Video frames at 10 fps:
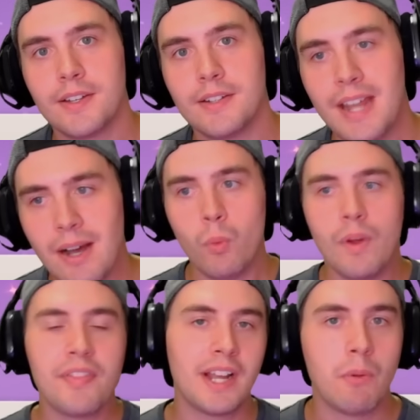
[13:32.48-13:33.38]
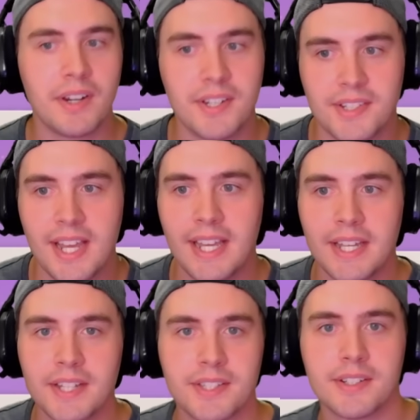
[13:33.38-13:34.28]
Now, one thing I wanted to say
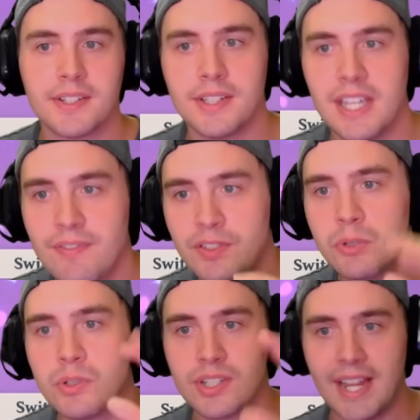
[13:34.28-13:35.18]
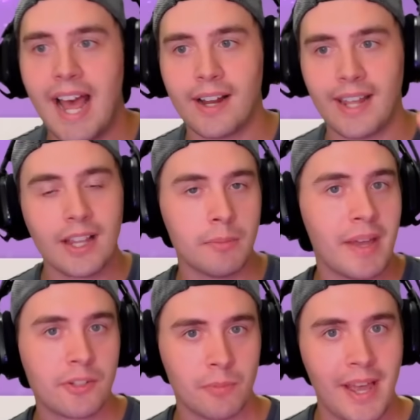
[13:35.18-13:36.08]
is if you stack
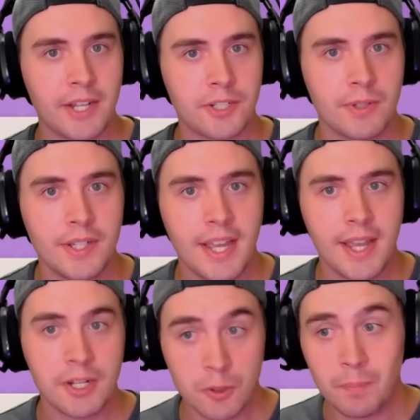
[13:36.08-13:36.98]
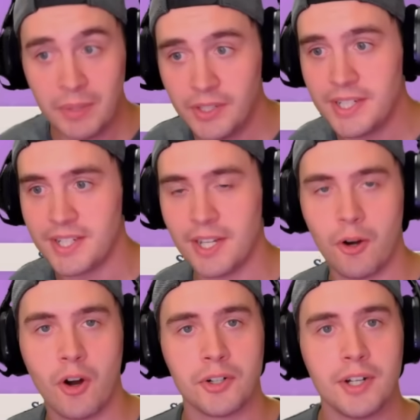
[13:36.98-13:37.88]
elemental mastery and your abilities hit
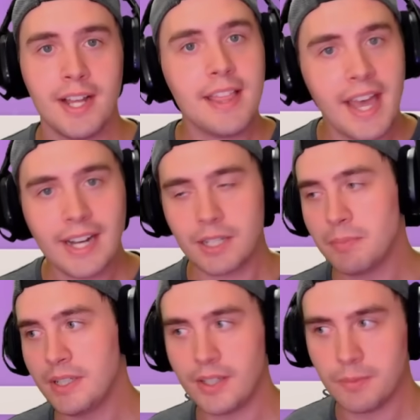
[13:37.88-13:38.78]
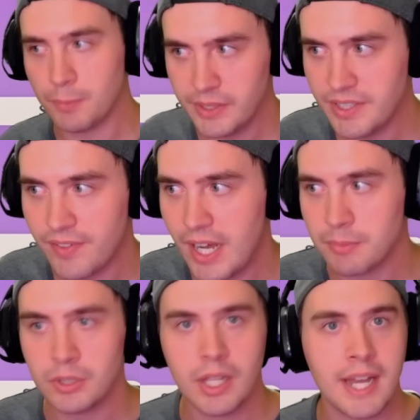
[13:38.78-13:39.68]
harder, that can be completely
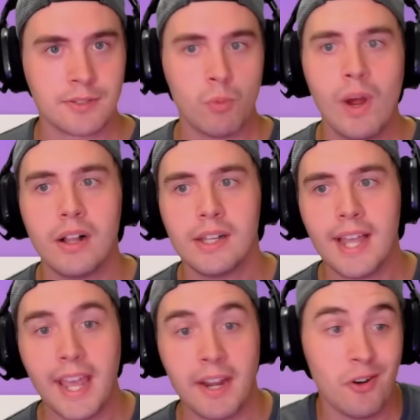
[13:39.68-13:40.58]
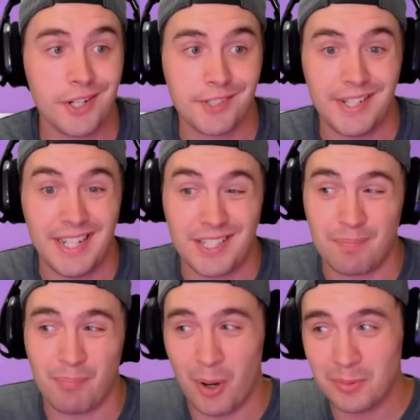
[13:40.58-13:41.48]
viable as well. And honestly, it's
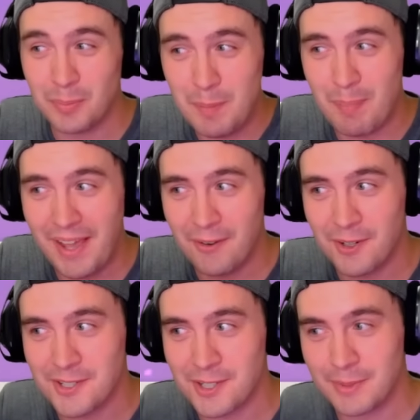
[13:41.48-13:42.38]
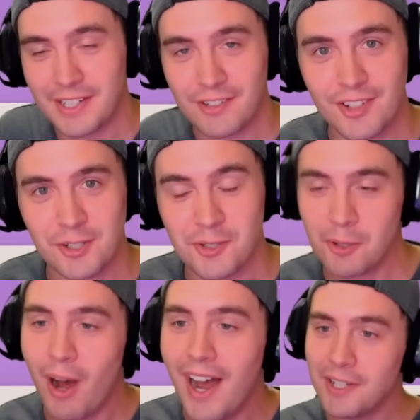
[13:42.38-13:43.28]
probably better on someone like Fischl.
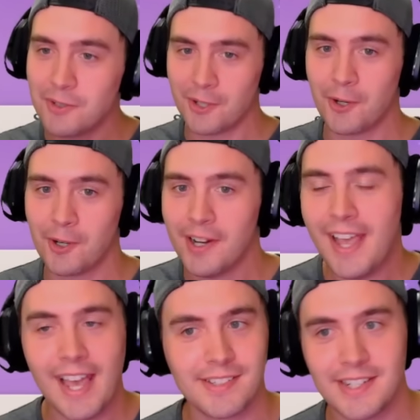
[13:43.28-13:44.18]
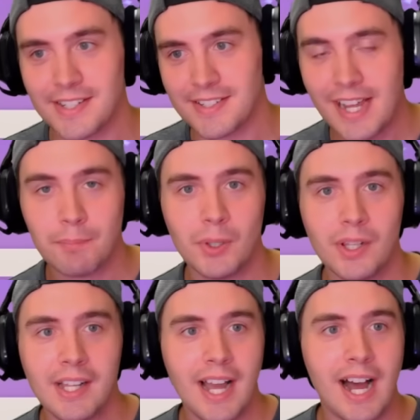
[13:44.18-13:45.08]
So I use her as an
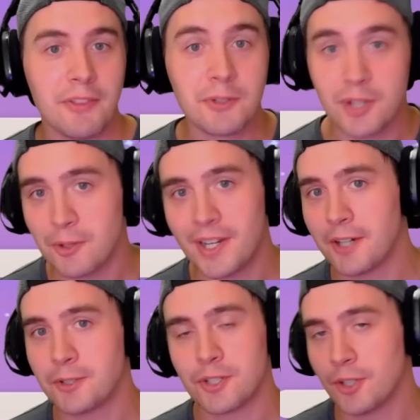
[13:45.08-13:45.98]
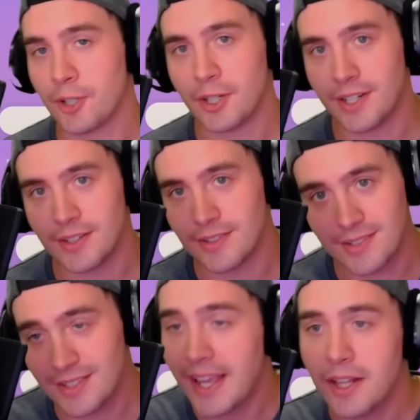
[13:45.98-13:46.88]
example. Uh, there's other characters who are gonna
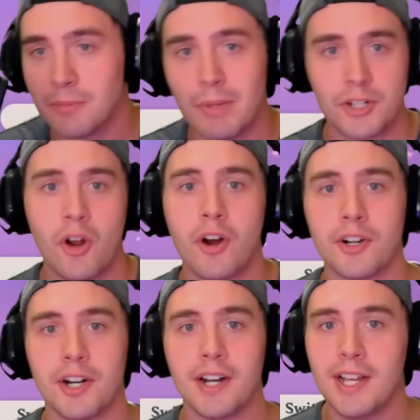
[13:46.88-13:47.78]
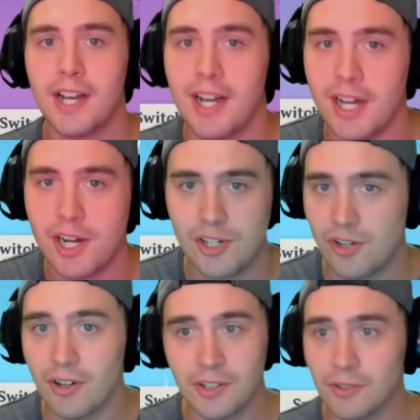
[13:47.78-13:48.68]
scale much harder. Uh,
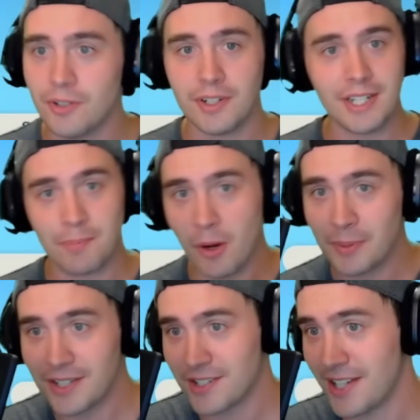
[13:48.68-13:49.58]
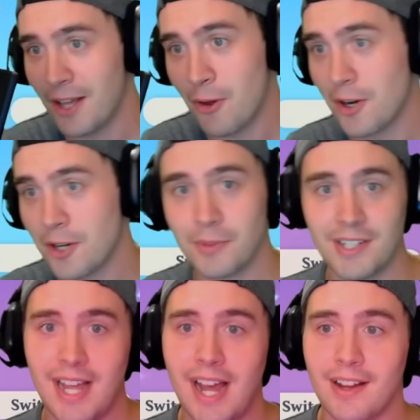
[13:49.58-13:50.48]
Xiong Yun is probably gonna scale harder with
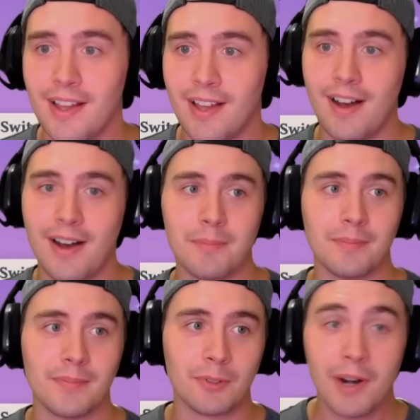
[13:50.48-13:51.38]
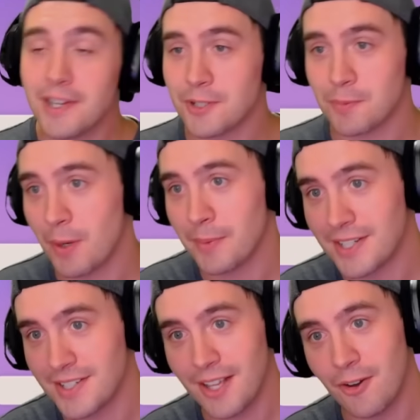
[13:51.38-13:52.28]
attack. Um, Razor's probably
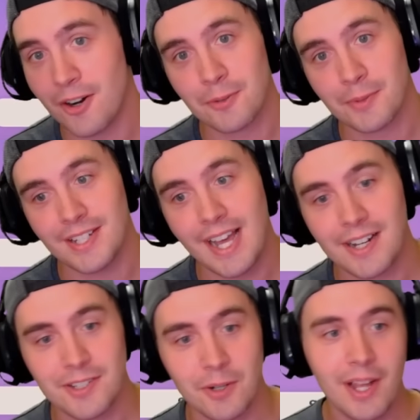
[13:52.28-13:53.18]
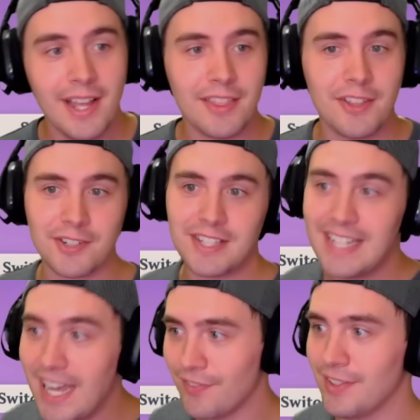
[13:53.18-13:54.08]
going to scale harder with attack. So there's
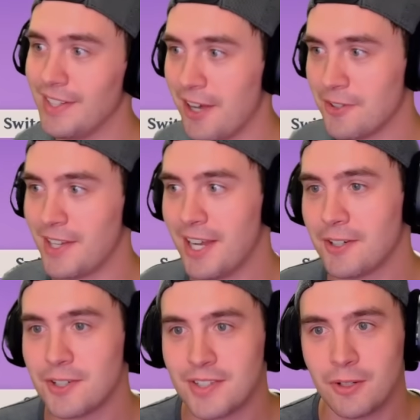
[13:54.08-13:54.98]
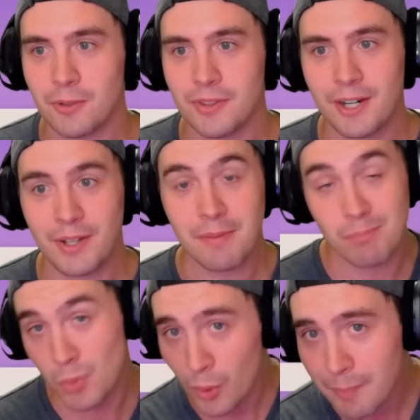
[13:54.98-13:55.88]
definitely other characters that'll that'll get
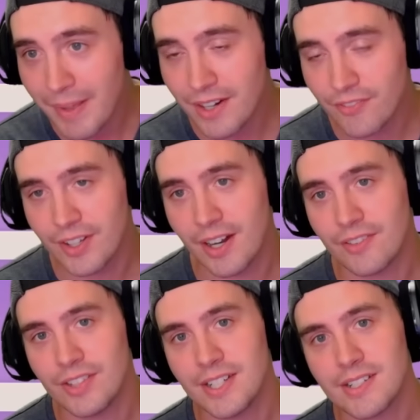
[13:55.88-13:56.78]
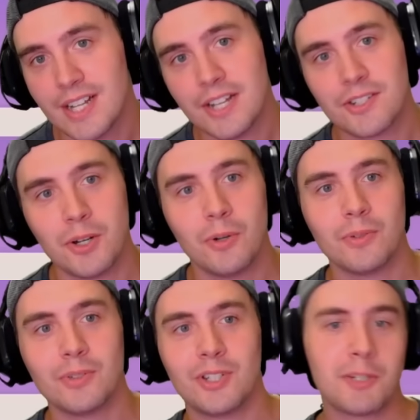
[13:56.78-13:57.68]
more benefit out of this.
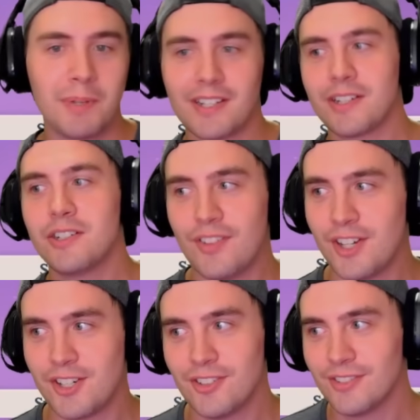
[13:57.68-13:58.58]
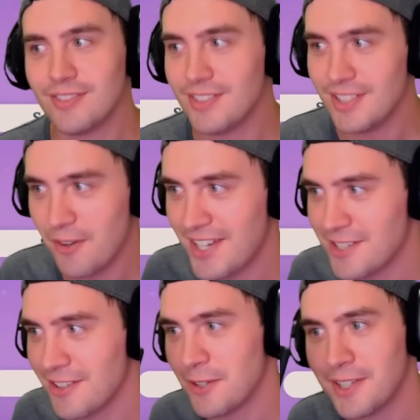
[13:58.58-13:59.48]
So just because I use Fischl, you know,
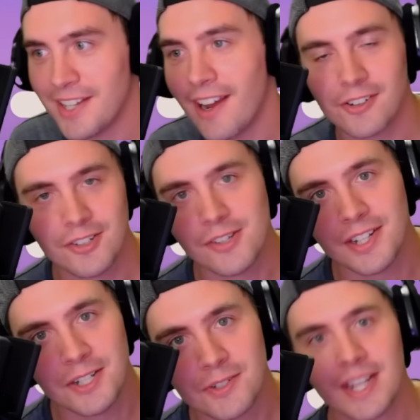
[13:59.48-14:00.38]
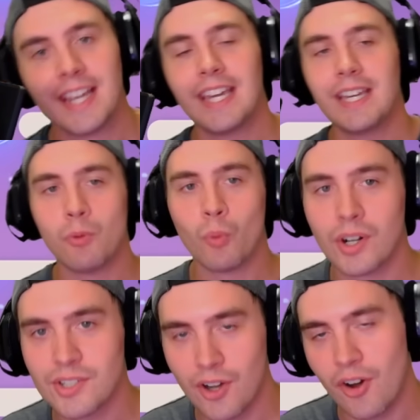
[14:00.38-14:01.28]
that's not the only character you can use. It
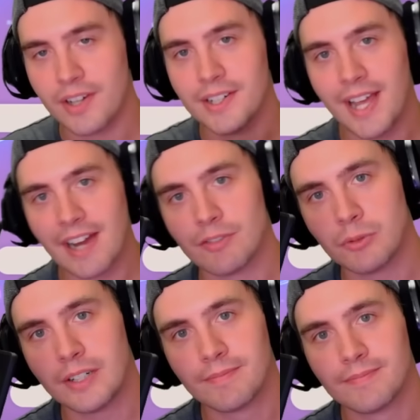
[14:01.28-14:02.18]
works on everyone.